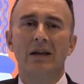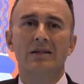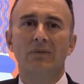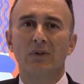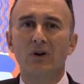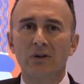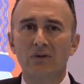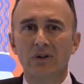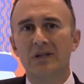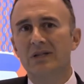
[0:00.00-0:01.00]
have the
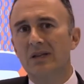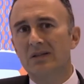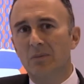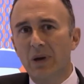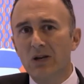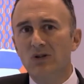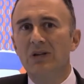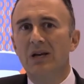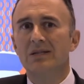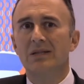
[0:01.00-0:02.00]
confidence that the patient
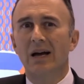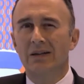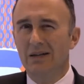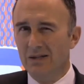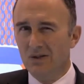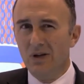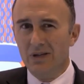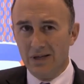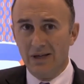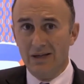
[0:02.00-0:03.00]
has
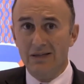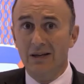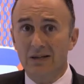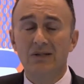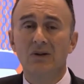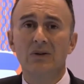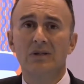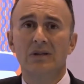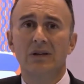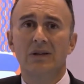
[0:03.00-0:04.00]
understood
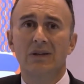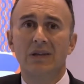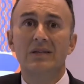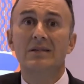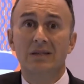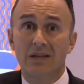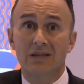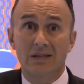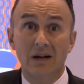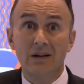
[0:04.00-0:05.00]

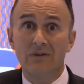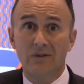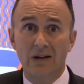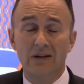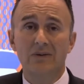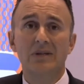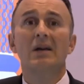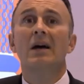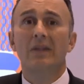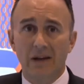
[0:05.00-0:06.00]
these target values,
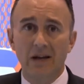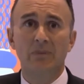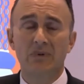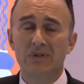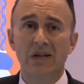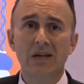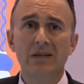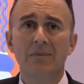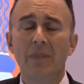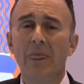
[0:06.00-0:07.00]
then I proceed.
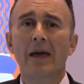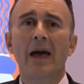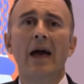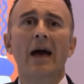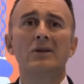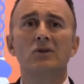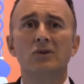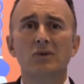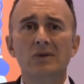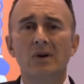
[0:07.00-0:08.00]
And to
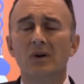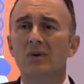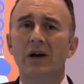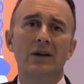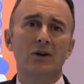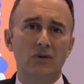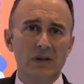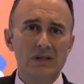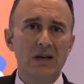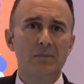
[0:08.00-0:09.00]
do so in a
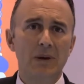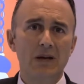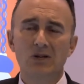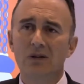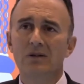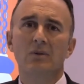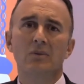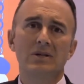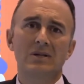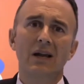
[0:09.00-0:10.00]
cross-linked patient,
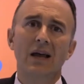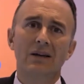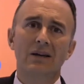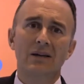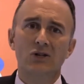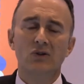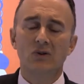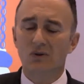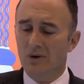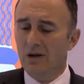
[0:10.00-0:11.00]
we still had an
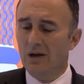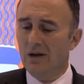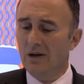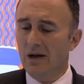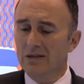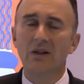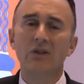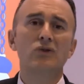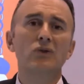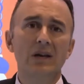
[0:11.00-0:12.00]
issue until
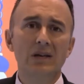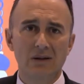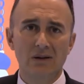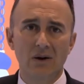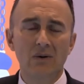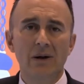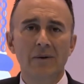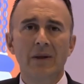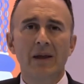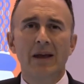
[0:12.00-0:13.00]
2 years ago.
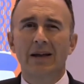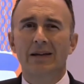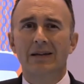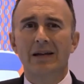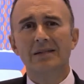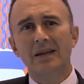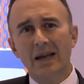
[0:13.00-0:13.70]
Does an